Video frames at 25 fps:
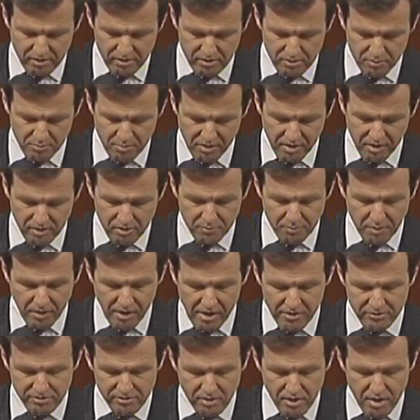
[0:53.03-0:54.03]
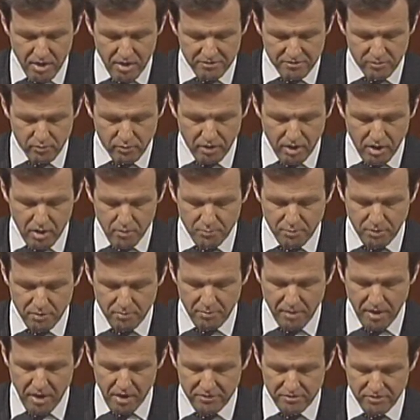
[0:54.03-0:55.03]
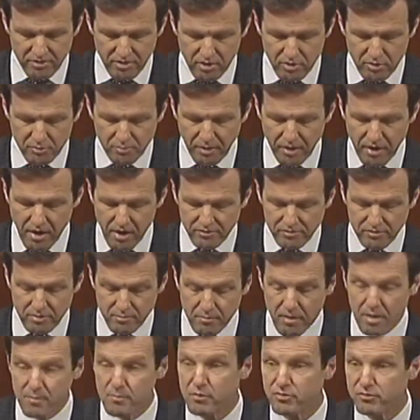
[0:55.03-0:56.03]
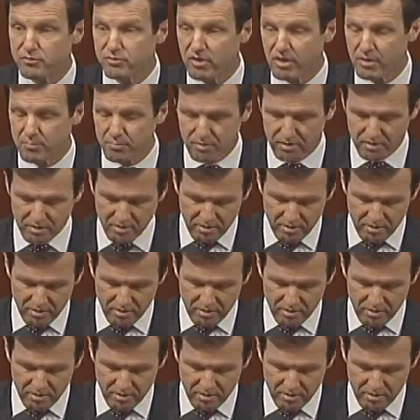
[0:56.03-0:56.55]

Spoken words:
to begin to pass laws that will help put Bosnia on a path to membership